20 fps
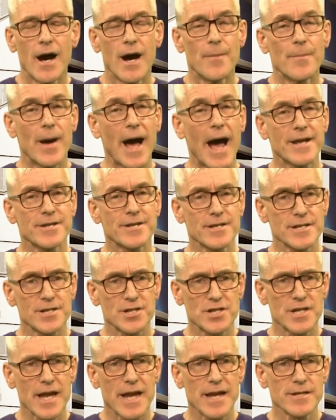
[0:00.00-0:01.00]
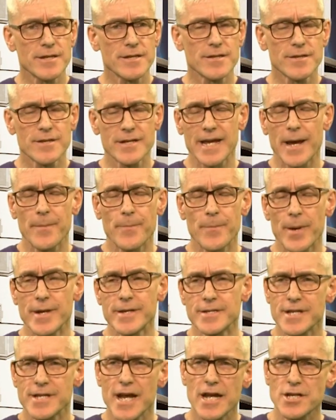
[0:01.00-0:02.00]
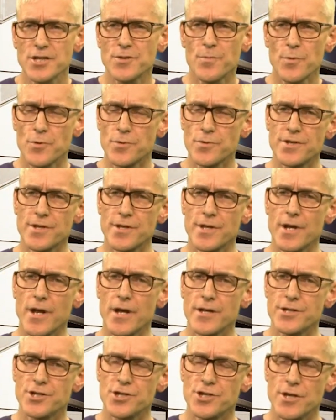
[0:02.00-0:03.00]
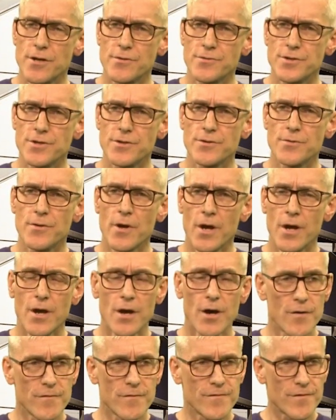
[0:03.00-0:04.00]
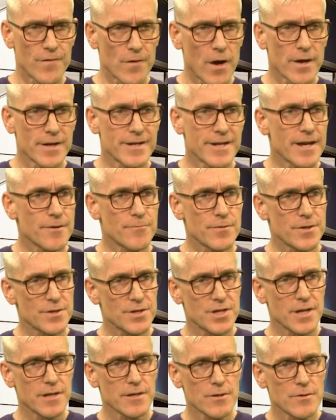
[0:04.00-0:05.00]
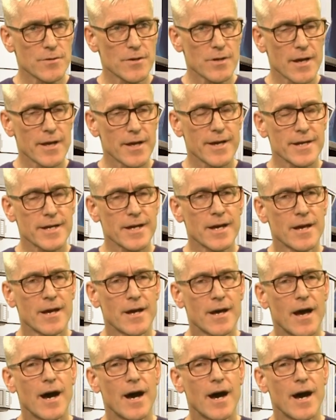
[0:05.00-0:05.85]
and extending the campaign dashboards that I showed you on Friday with a single click.